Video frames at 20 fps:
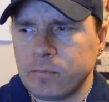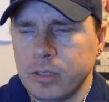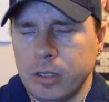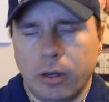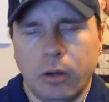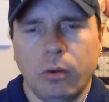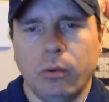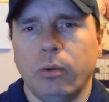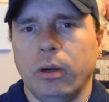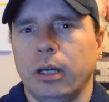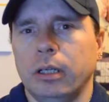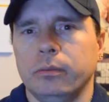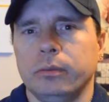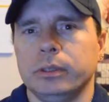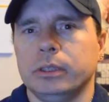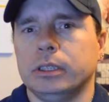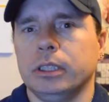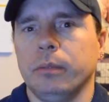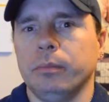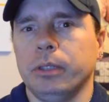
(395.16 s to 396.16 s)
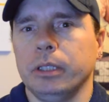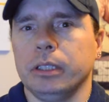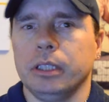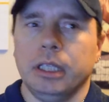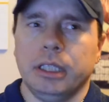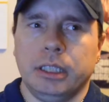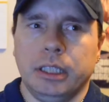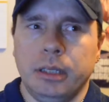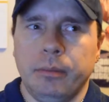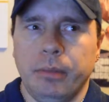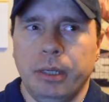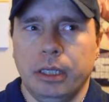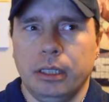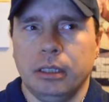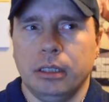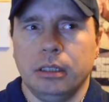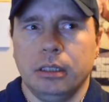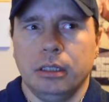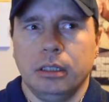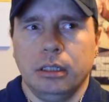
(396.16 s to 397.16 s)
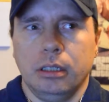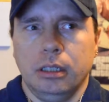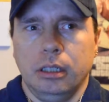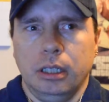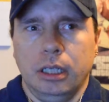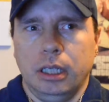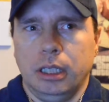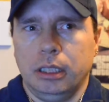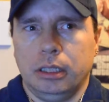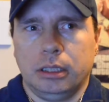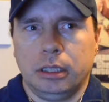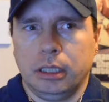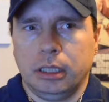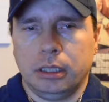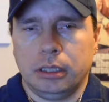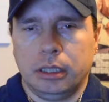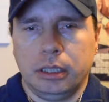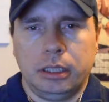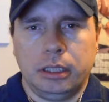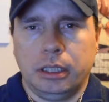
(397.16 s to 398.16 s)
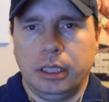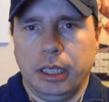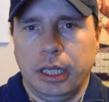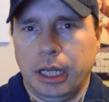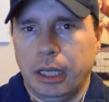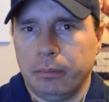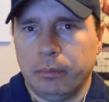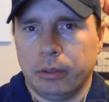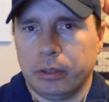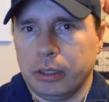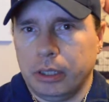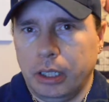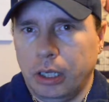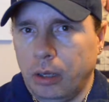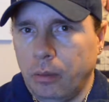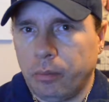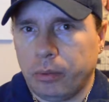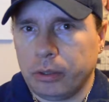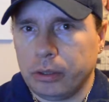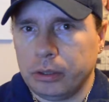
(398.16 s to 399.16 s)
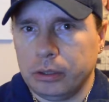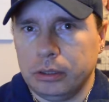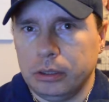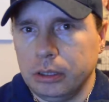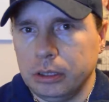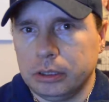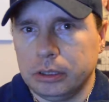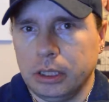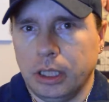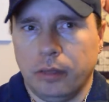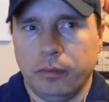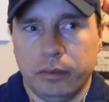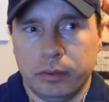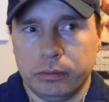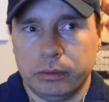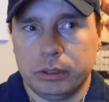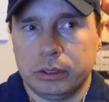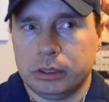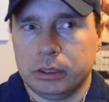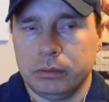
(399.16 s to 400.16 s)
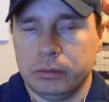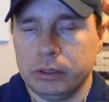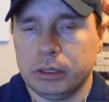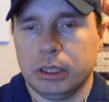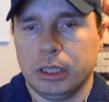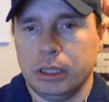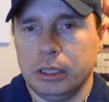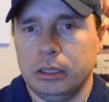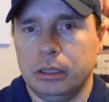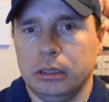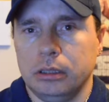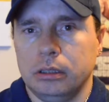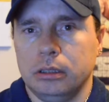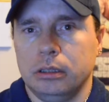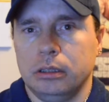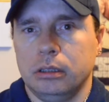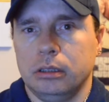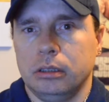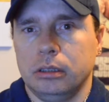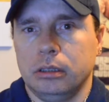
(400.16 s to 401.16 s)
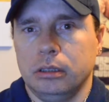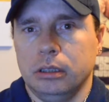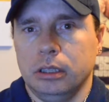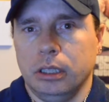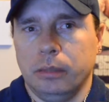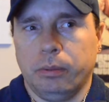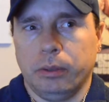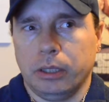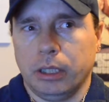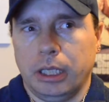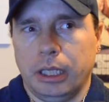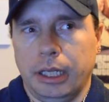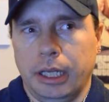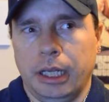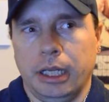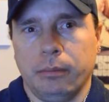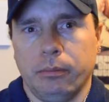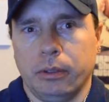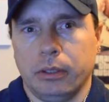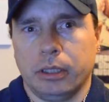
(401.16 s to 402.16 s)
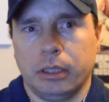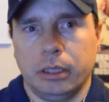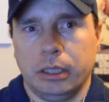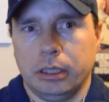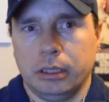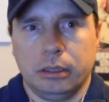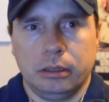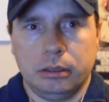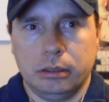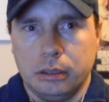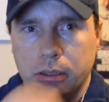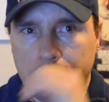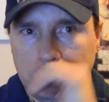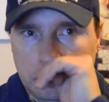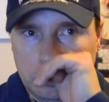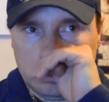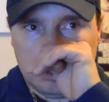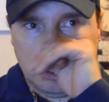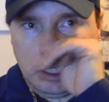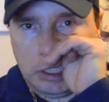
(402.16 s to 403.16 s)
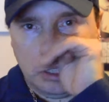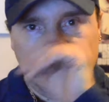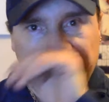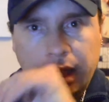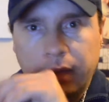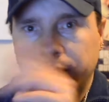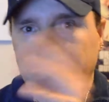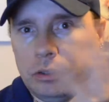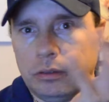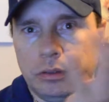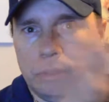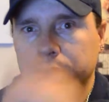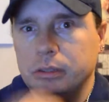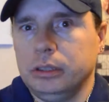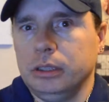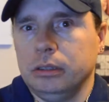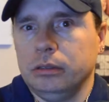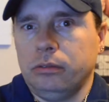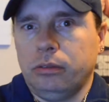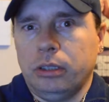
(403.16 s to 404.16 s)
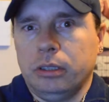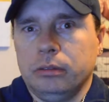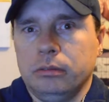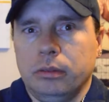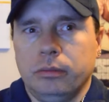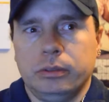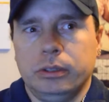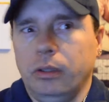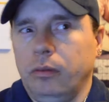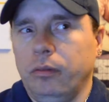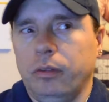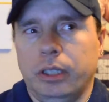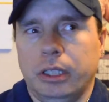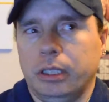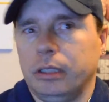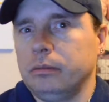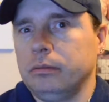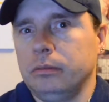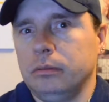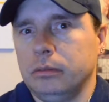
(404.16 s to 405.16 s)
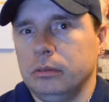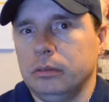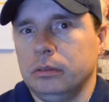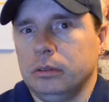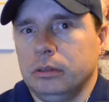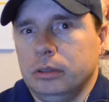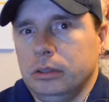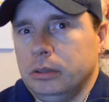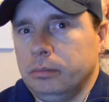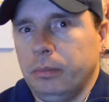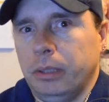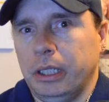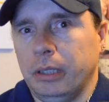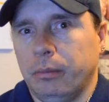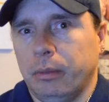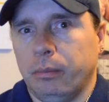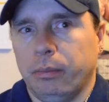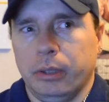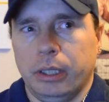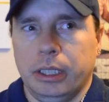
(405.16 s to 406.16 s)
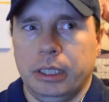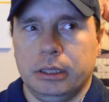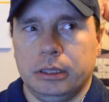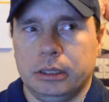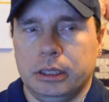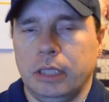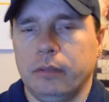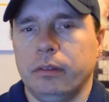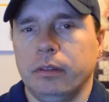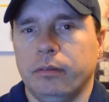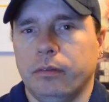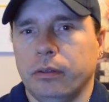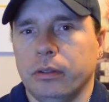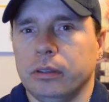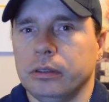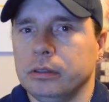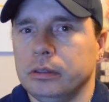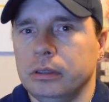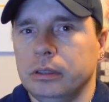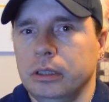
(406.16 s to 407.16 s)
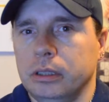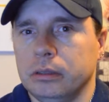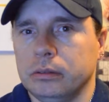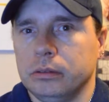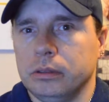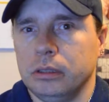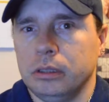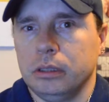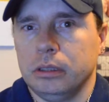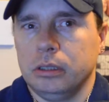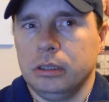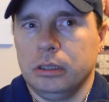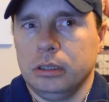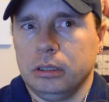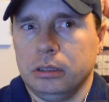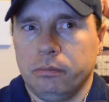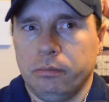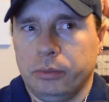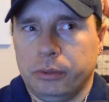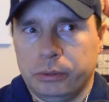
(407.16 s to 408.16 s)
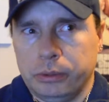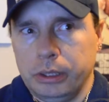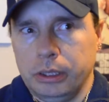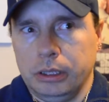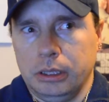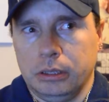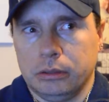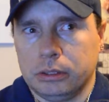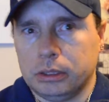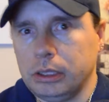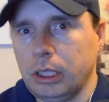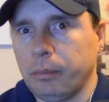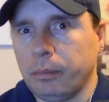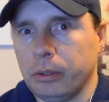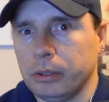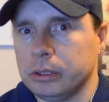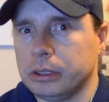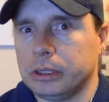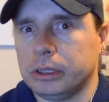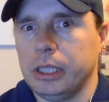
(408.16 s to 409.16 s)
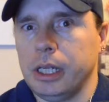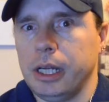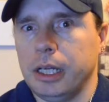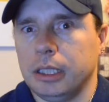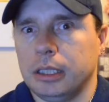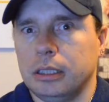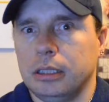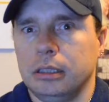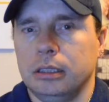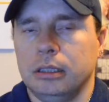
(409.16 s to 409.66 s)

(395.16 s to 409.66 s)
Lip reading: Oh, it was something that they made. It the hamburger helper stuff. It was good. They put a lot of hamburger in there, and they had leftover, and so you know it was over there and made up a plate and saved it for, you know, between, you know, supper and snack.